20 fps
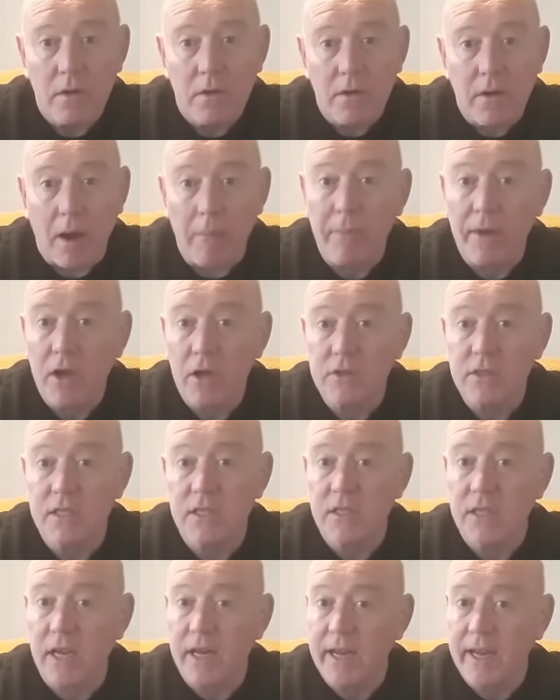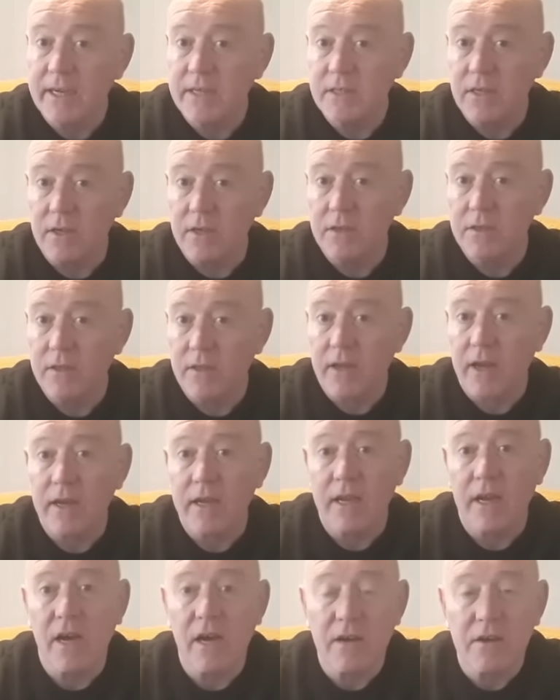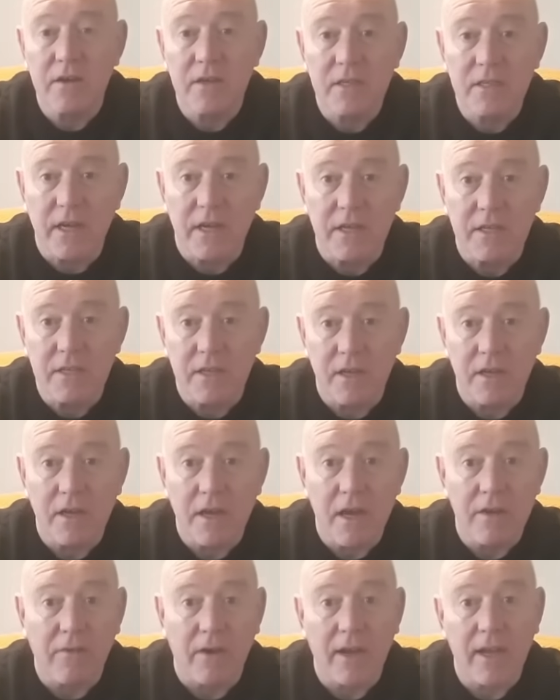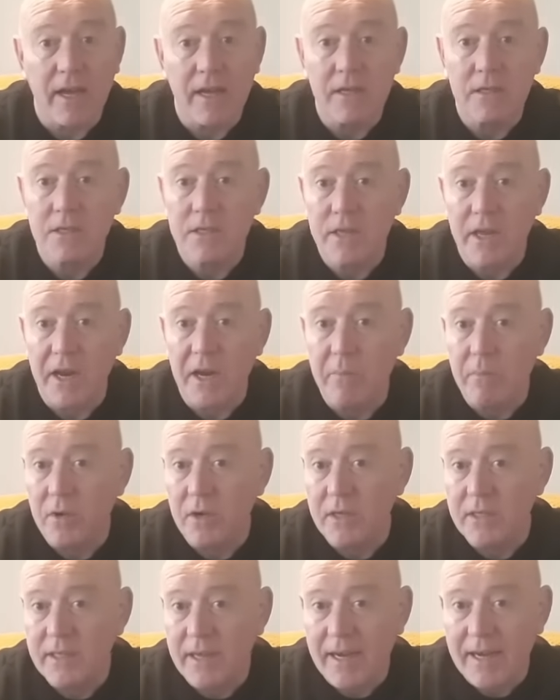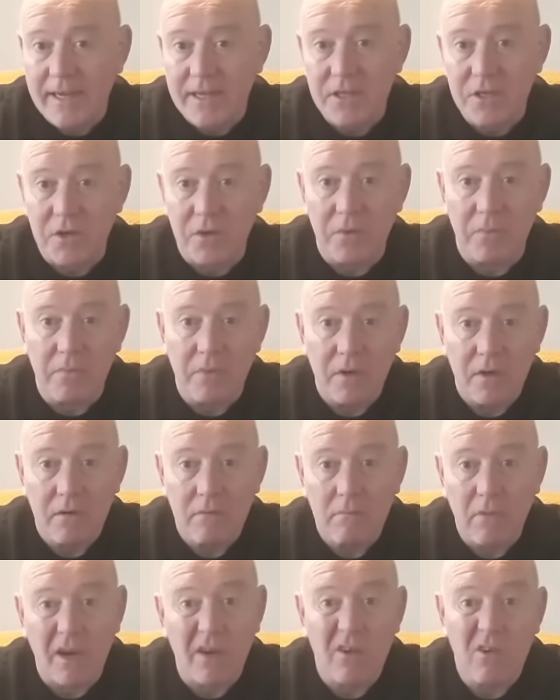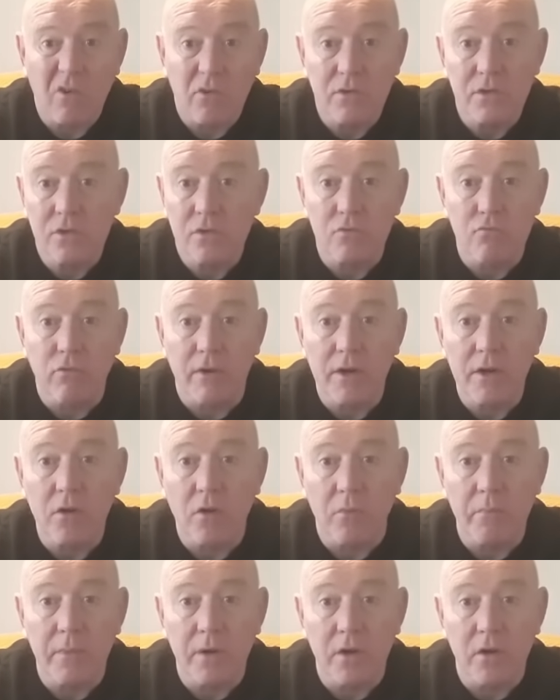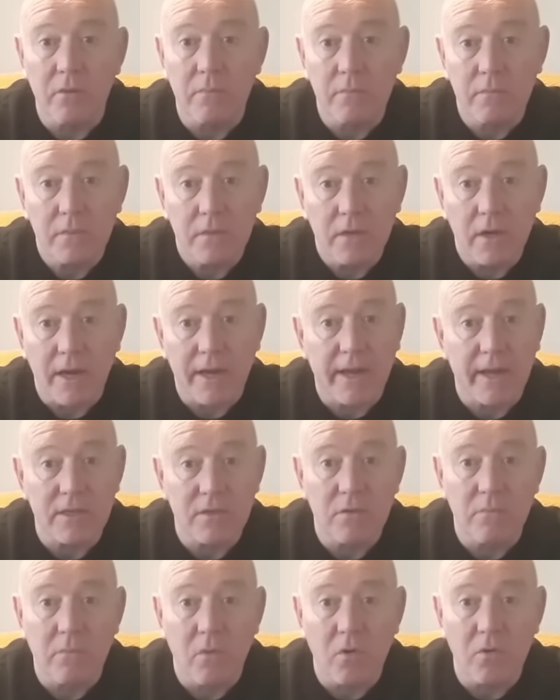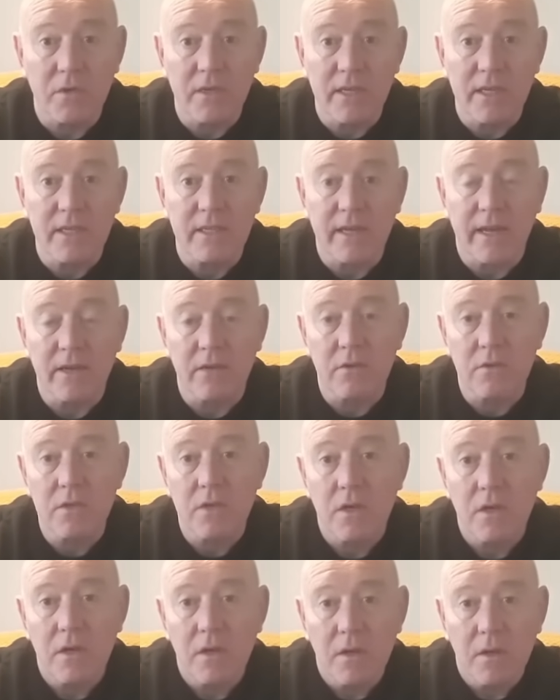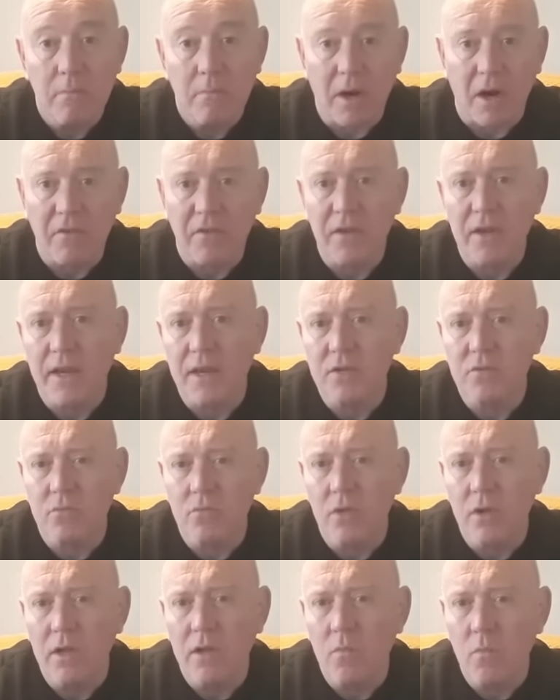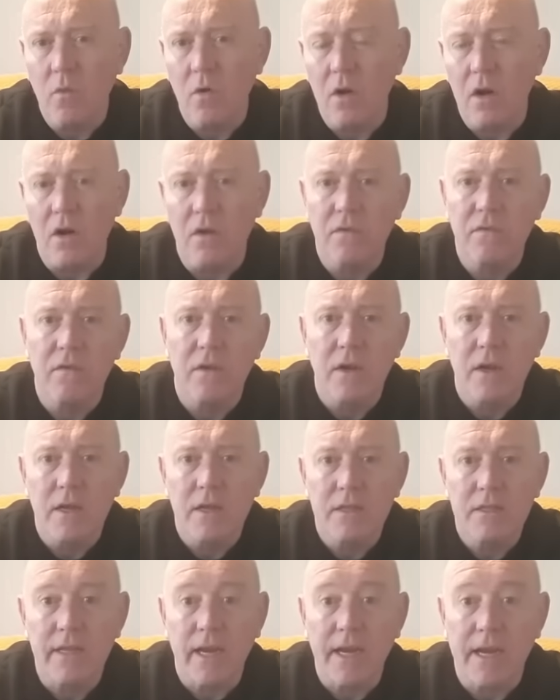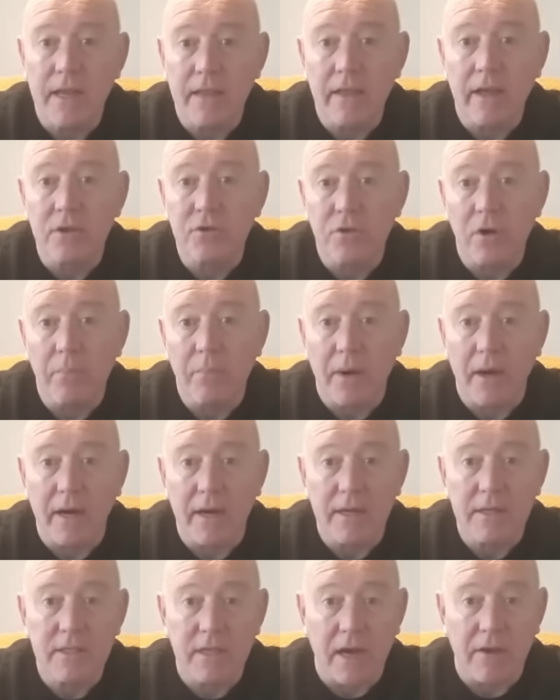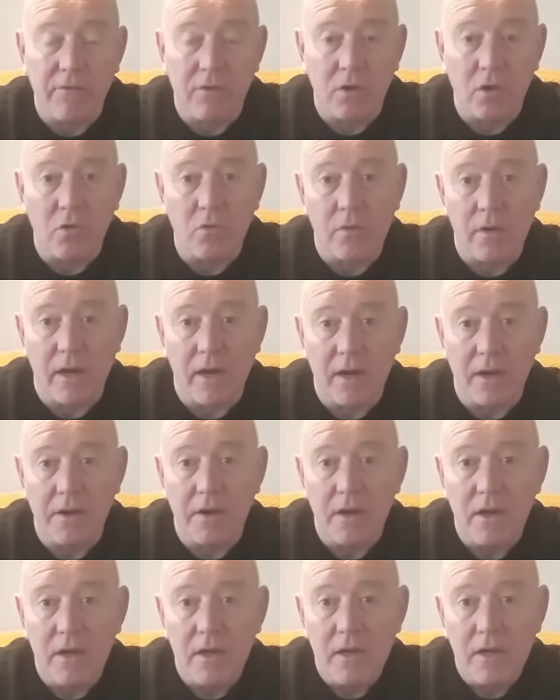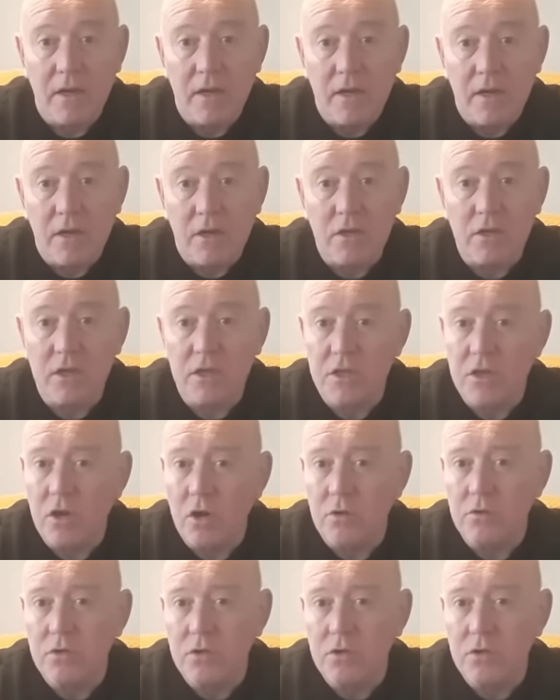And because it's connected to that garden centre, if I can't see anybody to ask them, I can always just ring company up and get some more details. But I think it's really worth taking that trip out to have a look round, because it's not